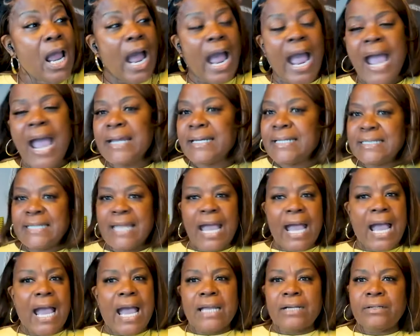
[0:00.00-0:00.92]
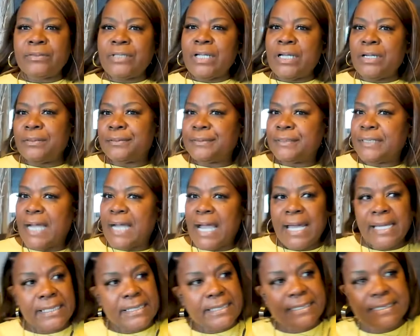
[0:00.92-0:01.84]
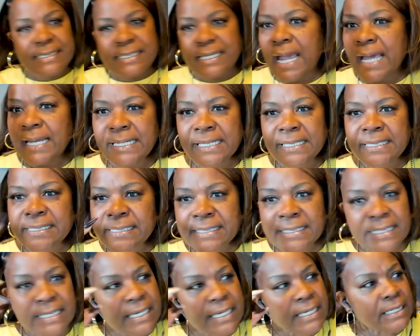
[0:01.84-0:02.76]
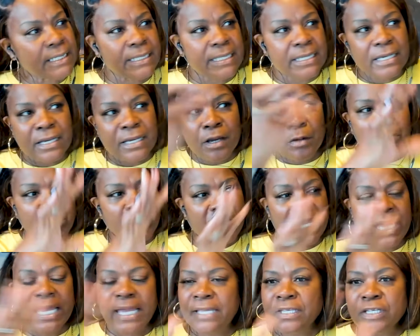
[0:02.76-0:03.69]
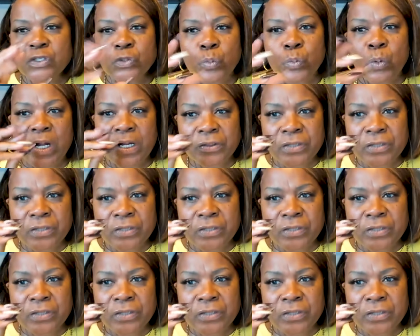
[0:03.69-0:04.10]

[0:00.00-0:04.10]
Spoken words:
I don't know. I didn't see them playing this well